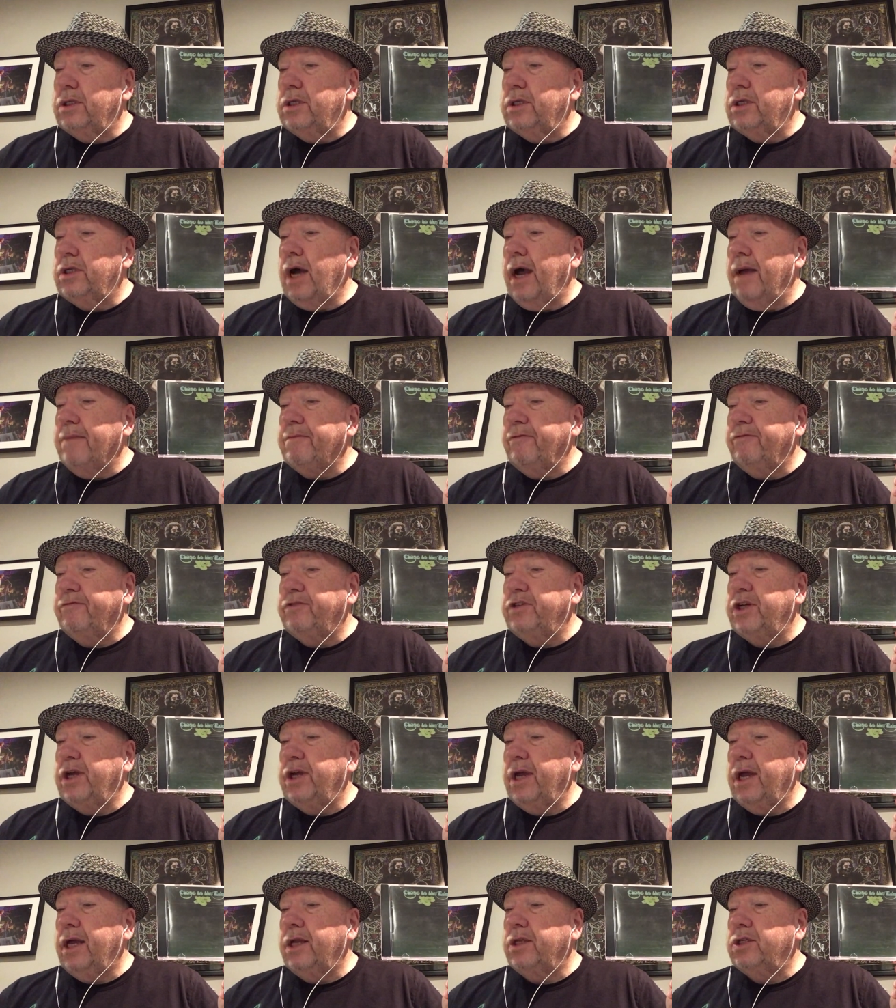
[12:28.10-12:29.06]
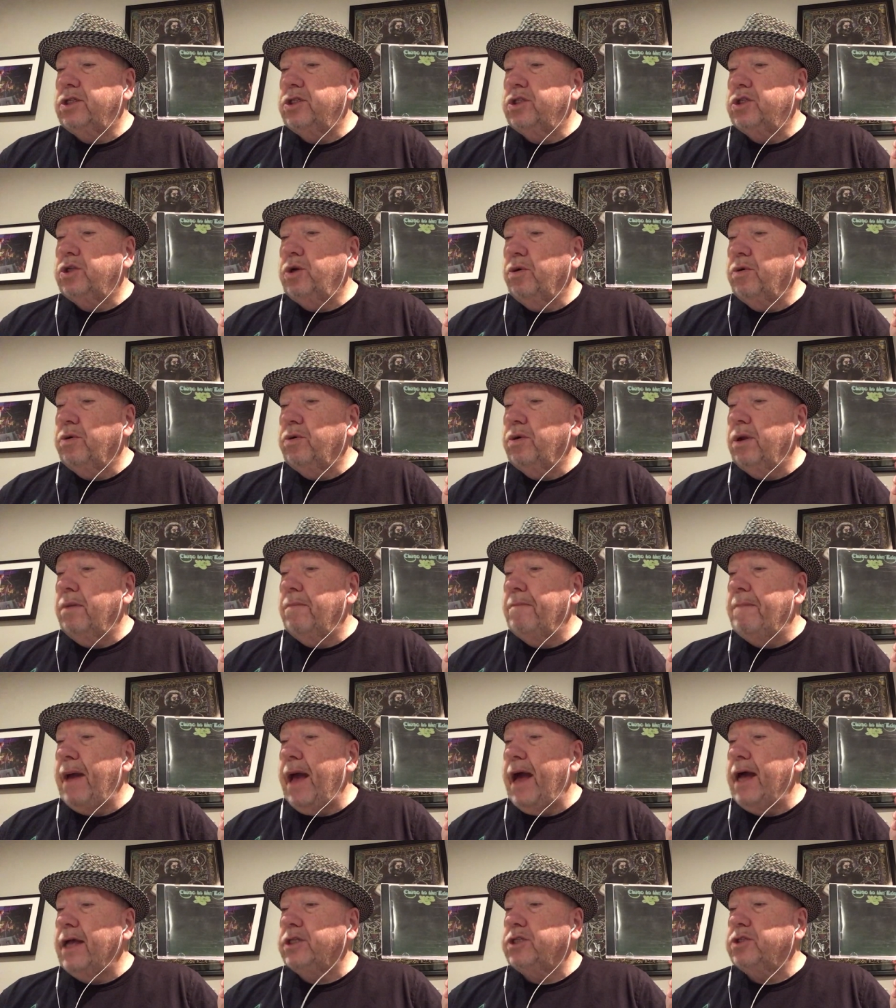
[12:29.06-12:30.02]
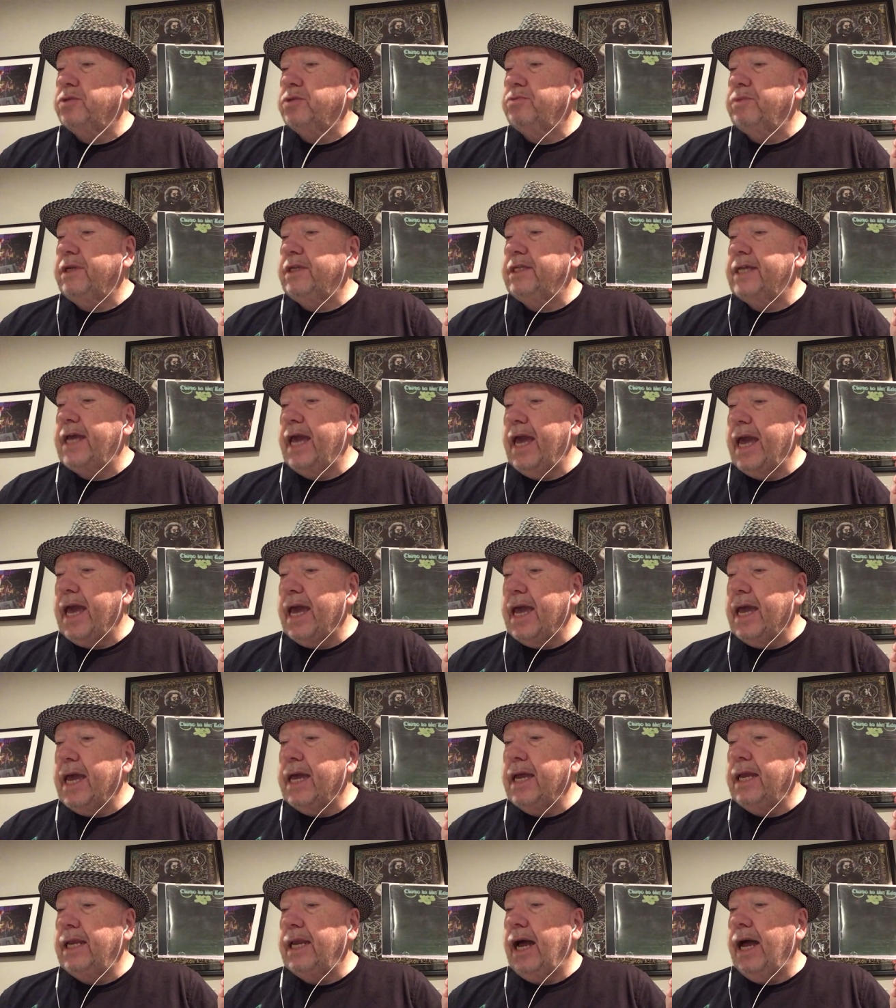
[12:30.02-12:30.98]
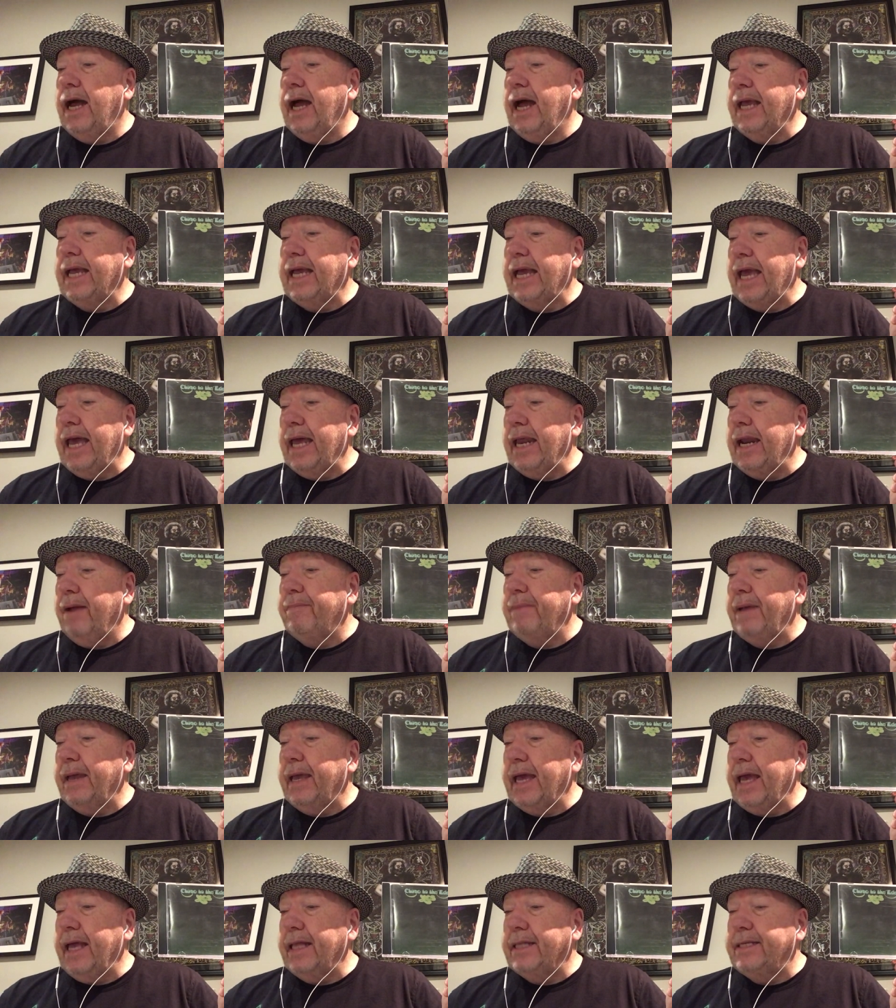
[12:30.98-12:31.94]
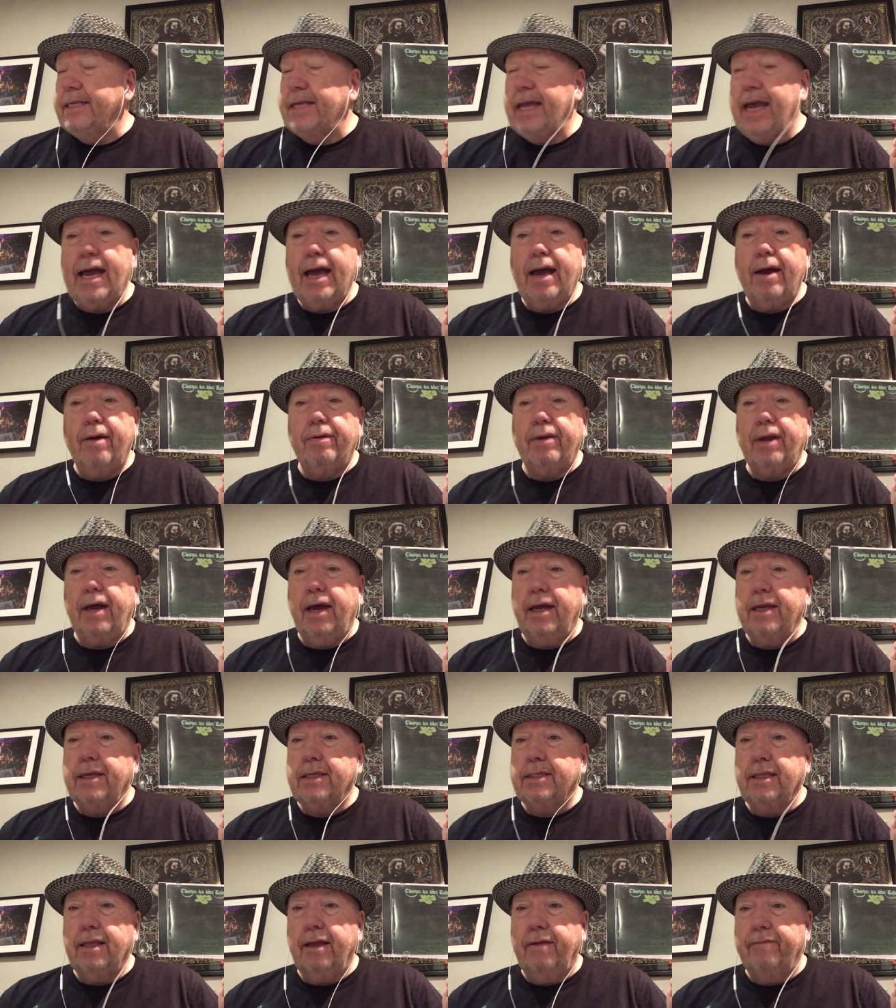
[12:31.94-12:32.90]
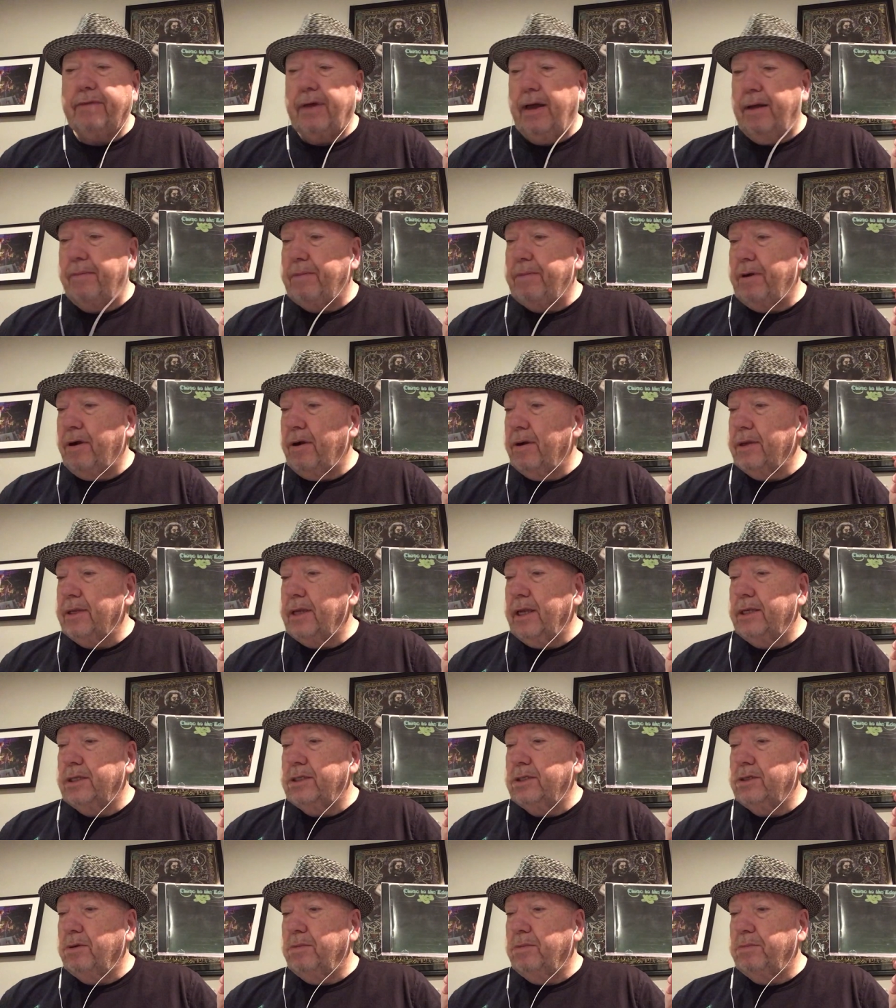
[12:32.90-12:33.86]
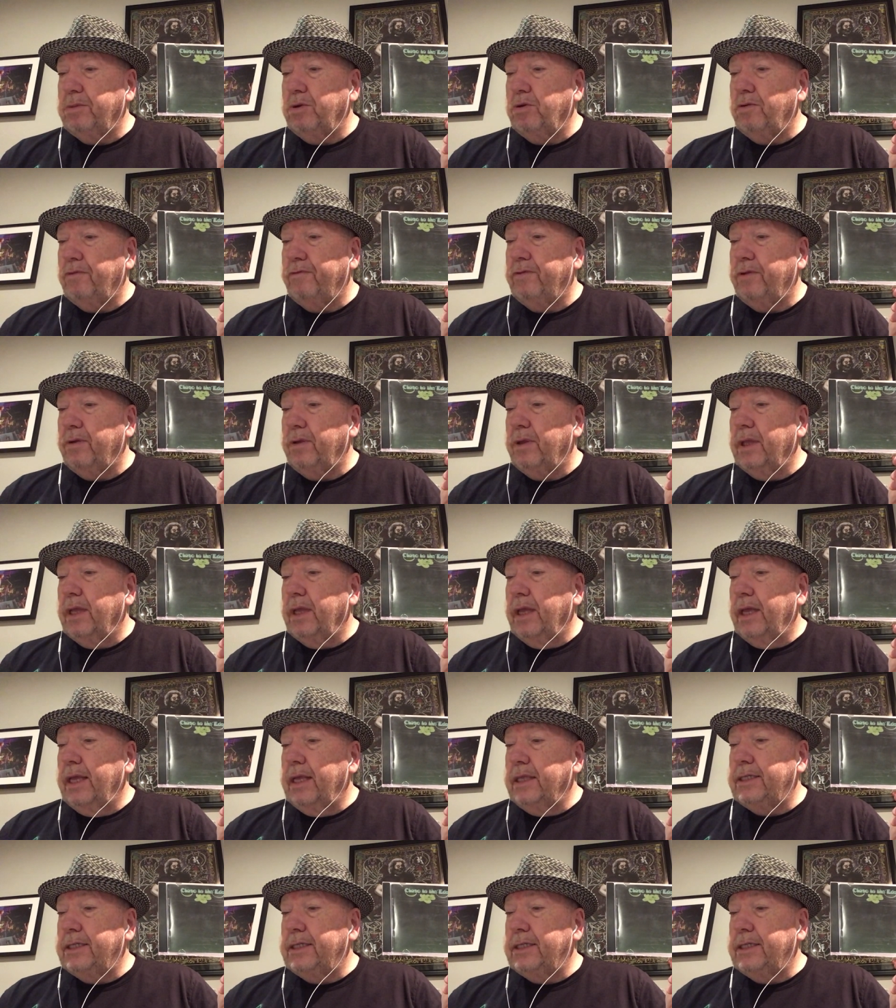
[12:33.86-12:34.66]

time of change, total mass retain. I get up, I get down. I just love that part. That is so beautiful.